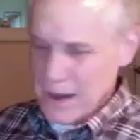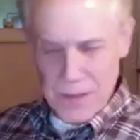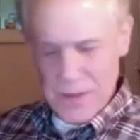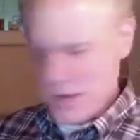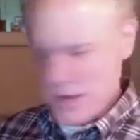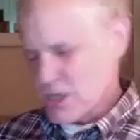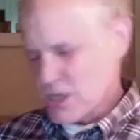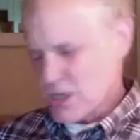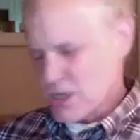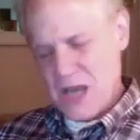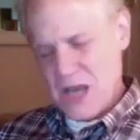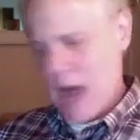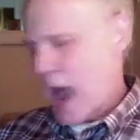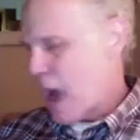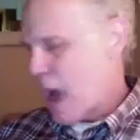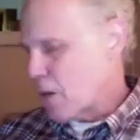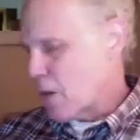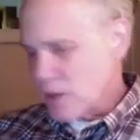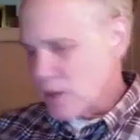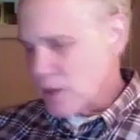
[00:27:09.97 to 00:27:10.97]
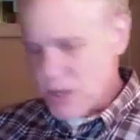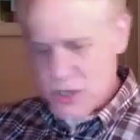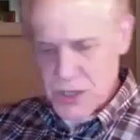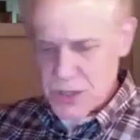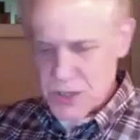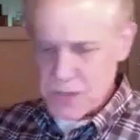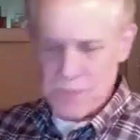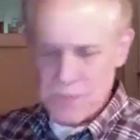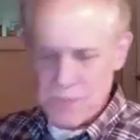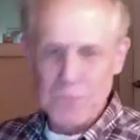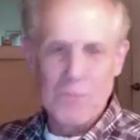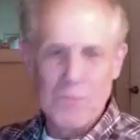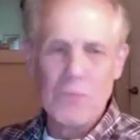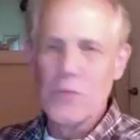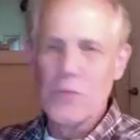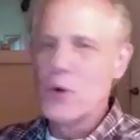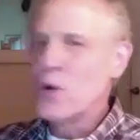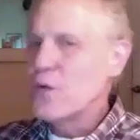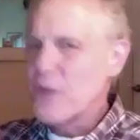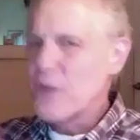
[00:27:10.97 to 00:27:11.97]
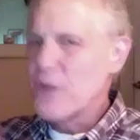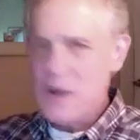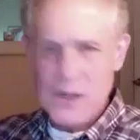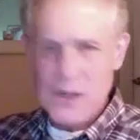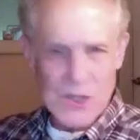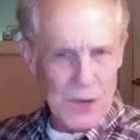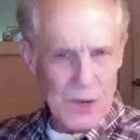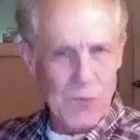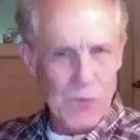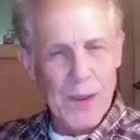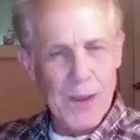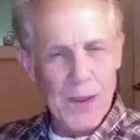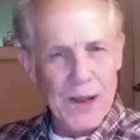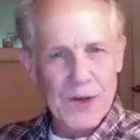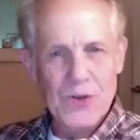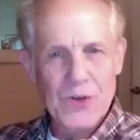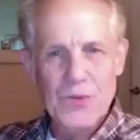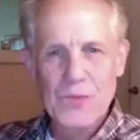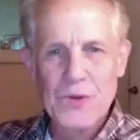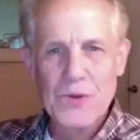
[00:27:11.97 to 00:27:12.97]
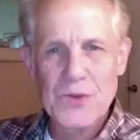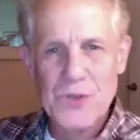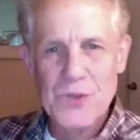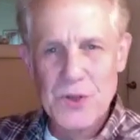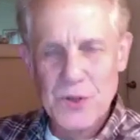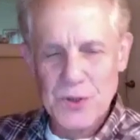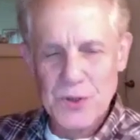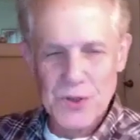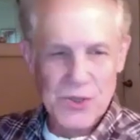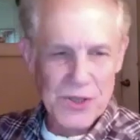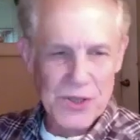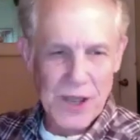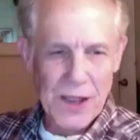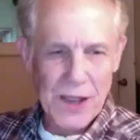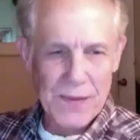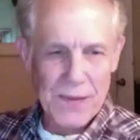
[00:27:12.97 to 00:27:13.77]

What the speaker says: just countless movies that were made into musicals.